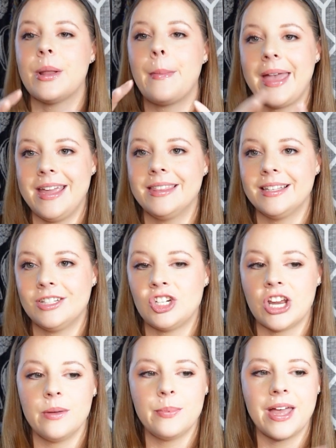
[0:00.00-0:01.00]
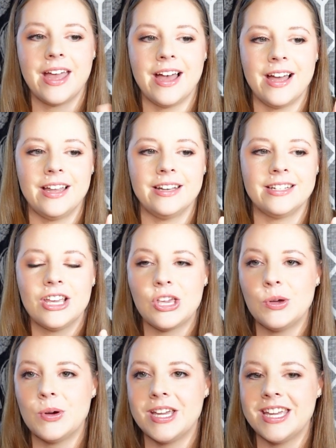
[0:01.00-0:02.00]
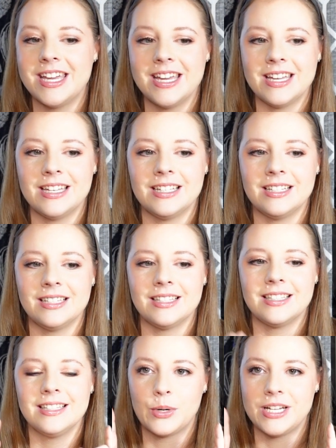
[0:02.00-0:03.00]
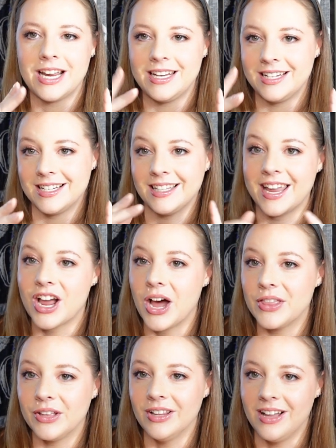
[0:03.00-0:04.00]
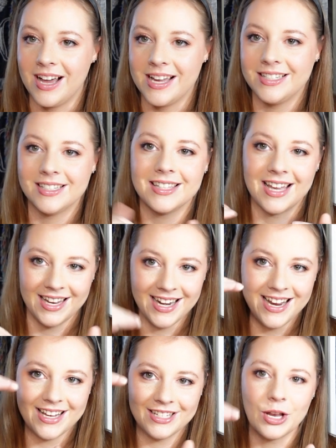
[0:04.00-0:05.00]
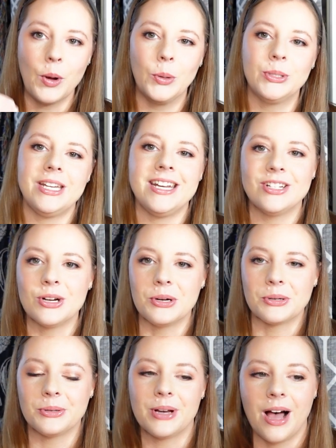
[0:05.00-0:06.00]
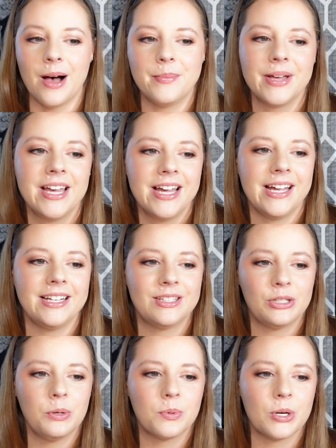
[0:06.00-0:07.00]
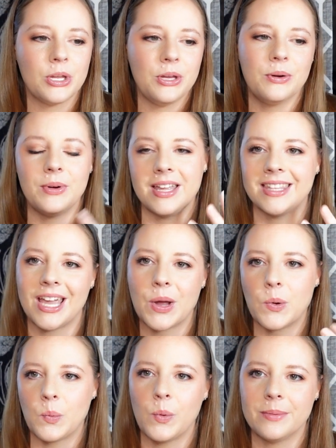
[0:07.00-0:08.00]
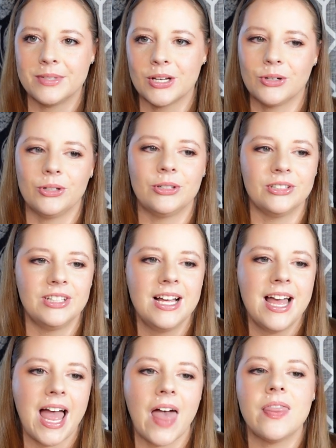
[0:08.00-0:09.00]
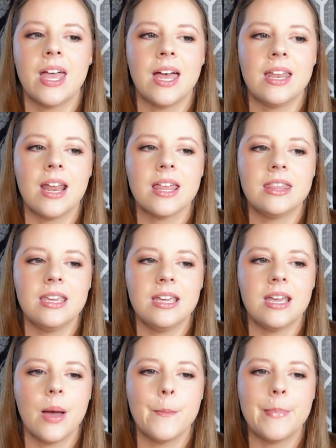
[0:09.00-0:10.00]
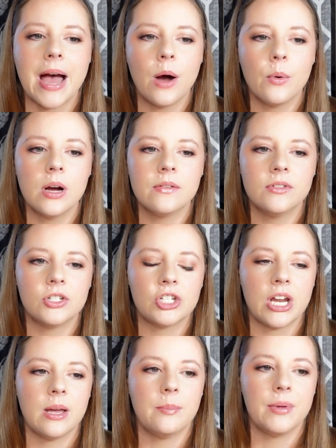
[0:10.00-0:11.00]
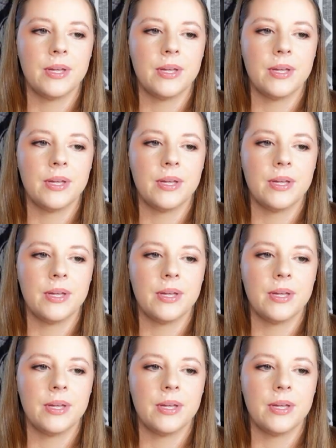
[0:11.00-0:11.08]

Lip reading: to paint the ship, and Huey is pretending to like cut the lines that is holding Donald up. It's super cute and like whimsical. And then the bow of the ship